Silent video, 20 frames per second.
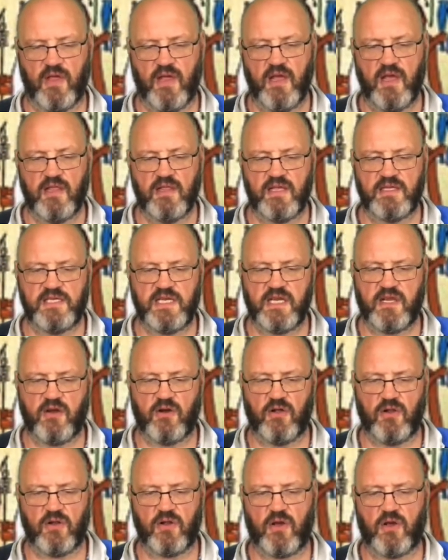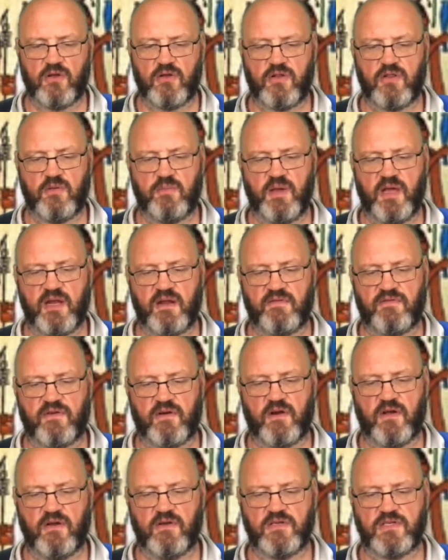that she called unto the men of her
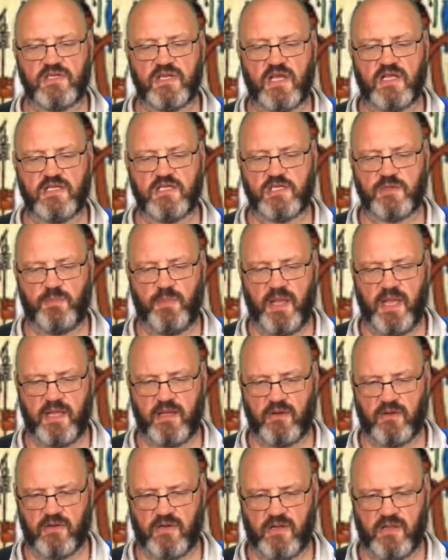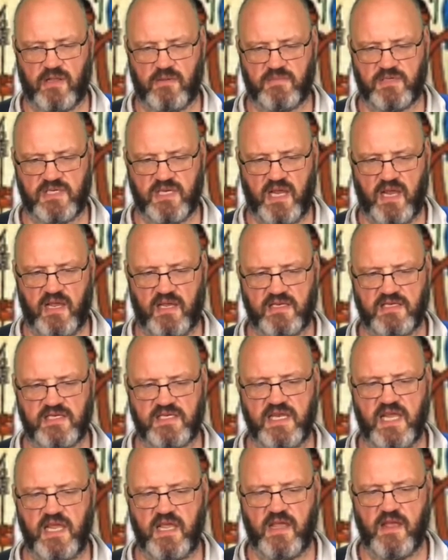house, and spake unto them, saying,
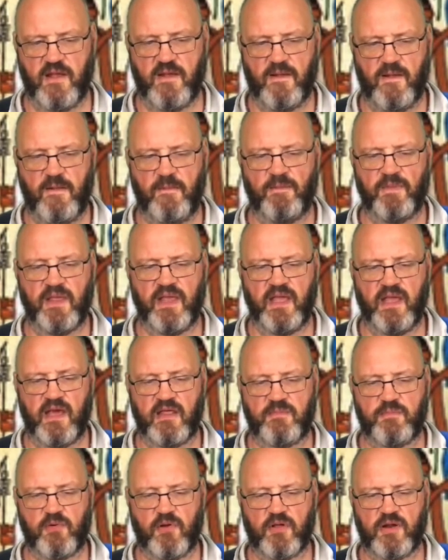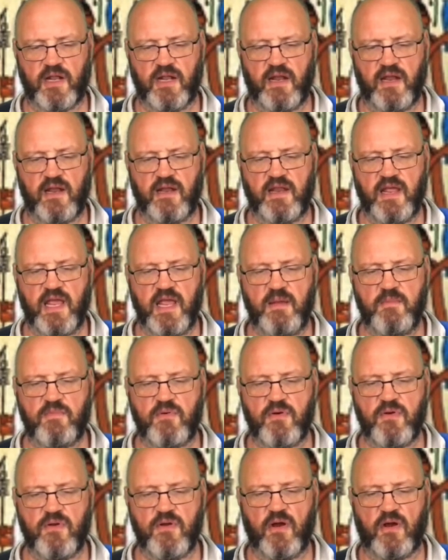See, he hath brought in an
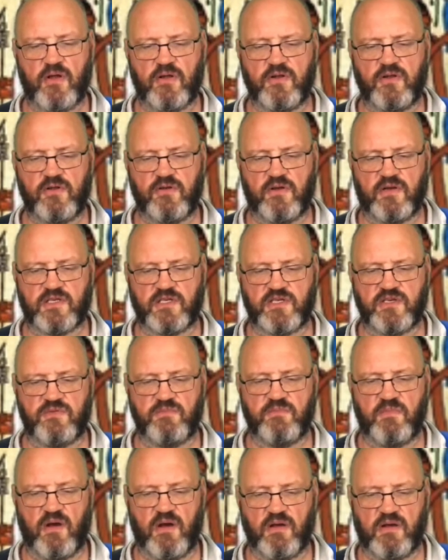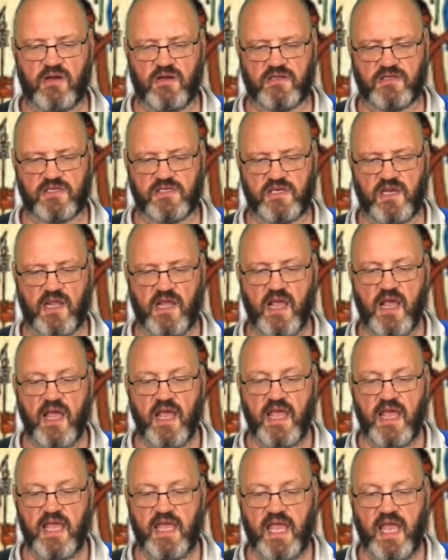Hebrew unto us to mock us.
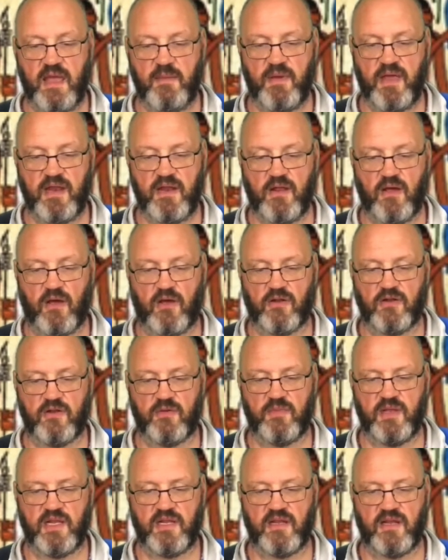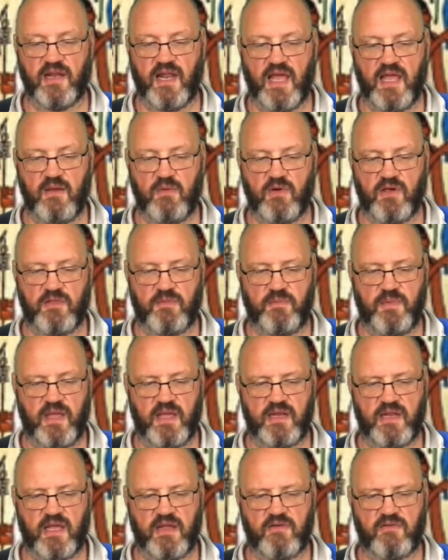He came in unto me to lie with me, and
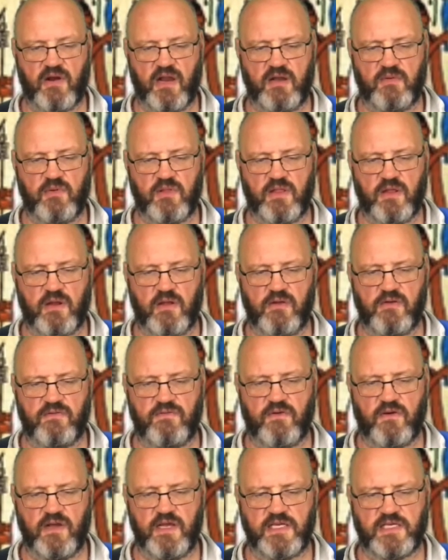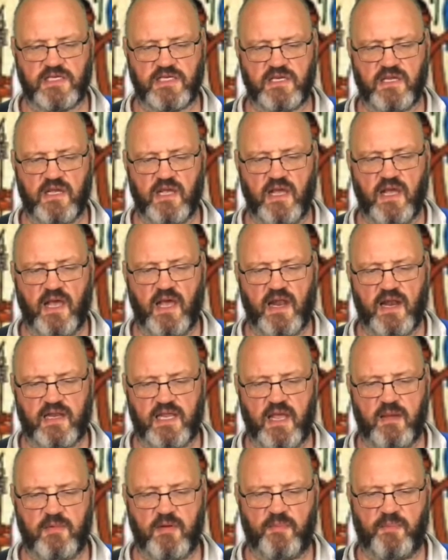I cried with a loud voice. And it
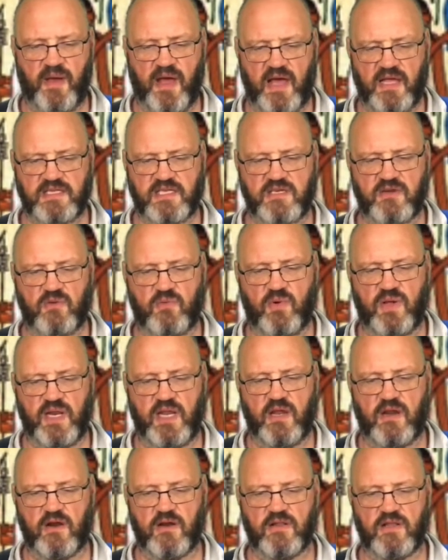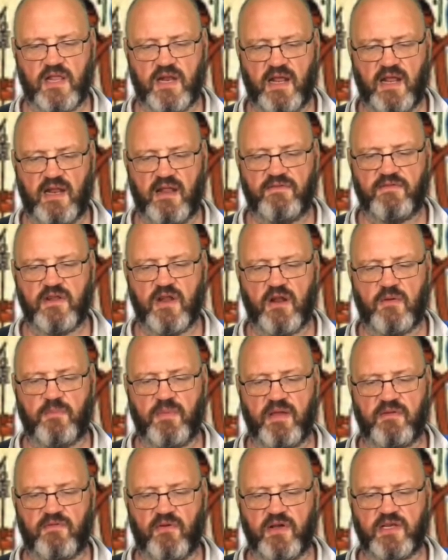came to pass, when he heard that I lifted up my
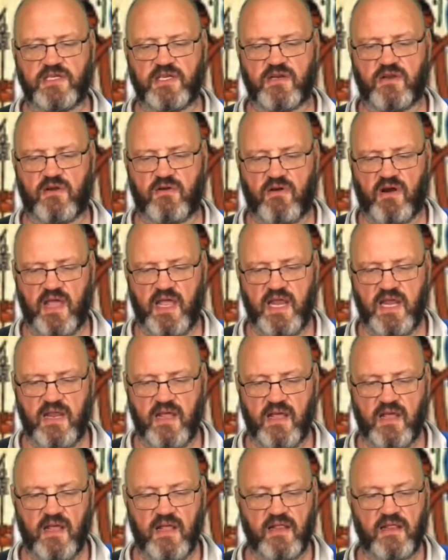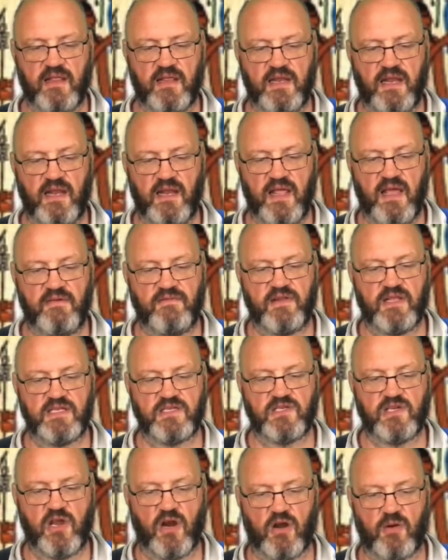voice and cried, that he left his
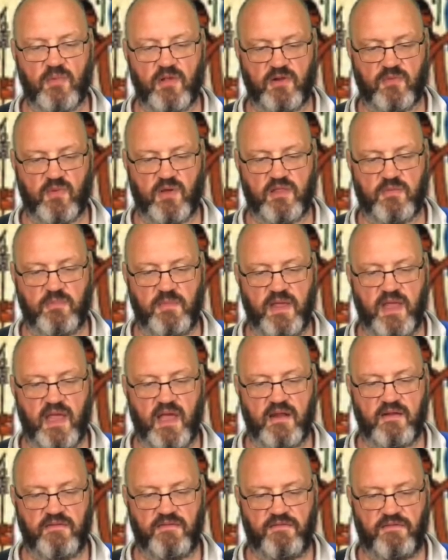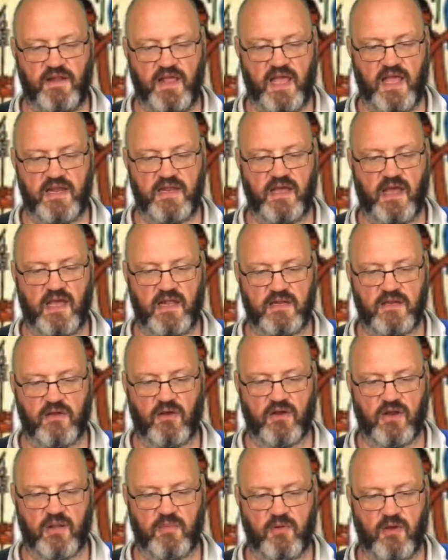garment with me, and fled, and got
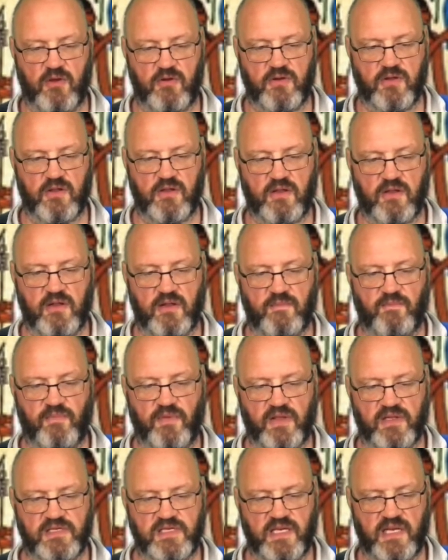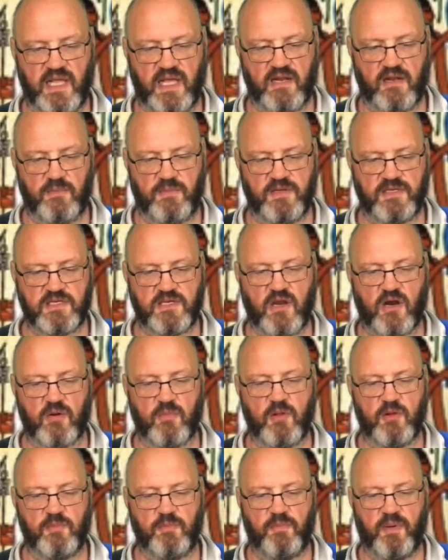him out. And she laid up his
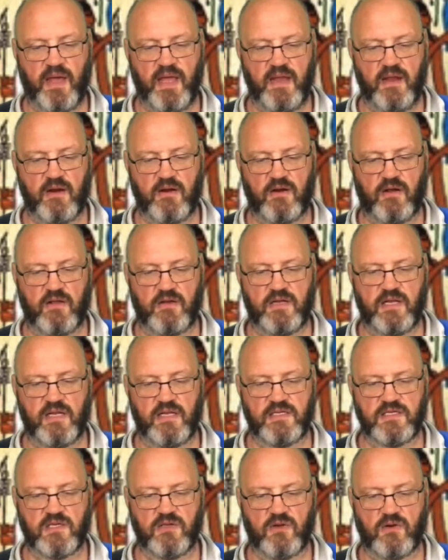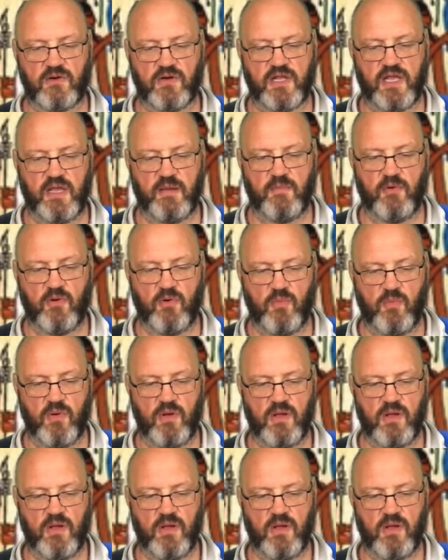garment by her until his Lord came home.